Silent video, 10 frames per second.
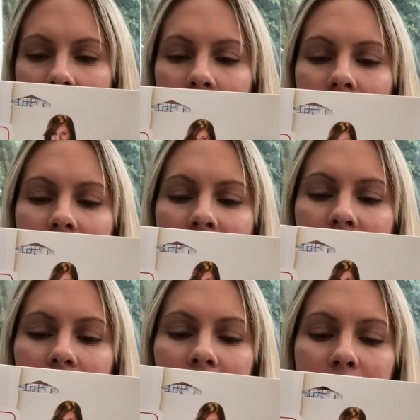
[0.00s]
a really
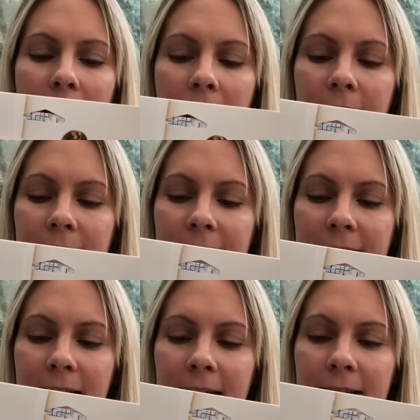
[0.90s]
lovely pattern.
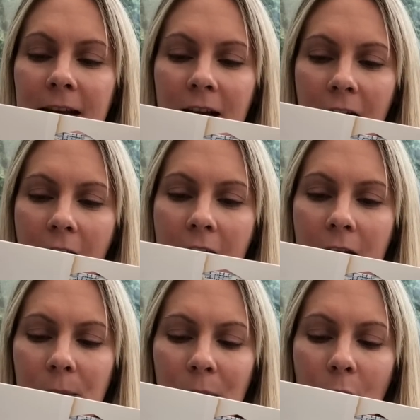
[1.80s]
This is
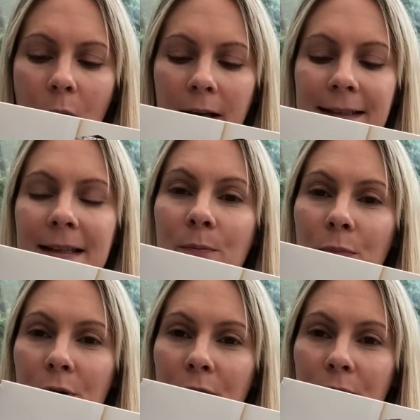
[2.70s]
quite
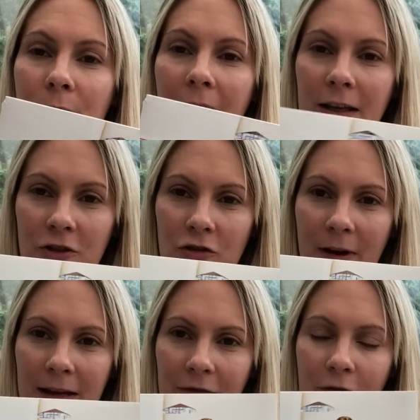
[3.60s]
simple and
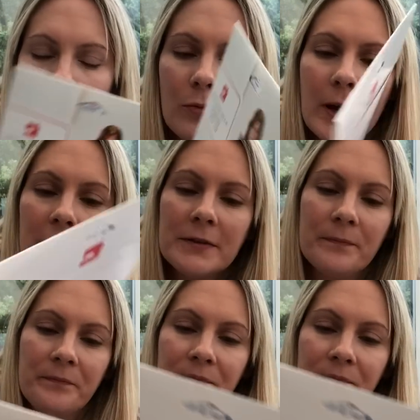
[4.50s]
straightforward,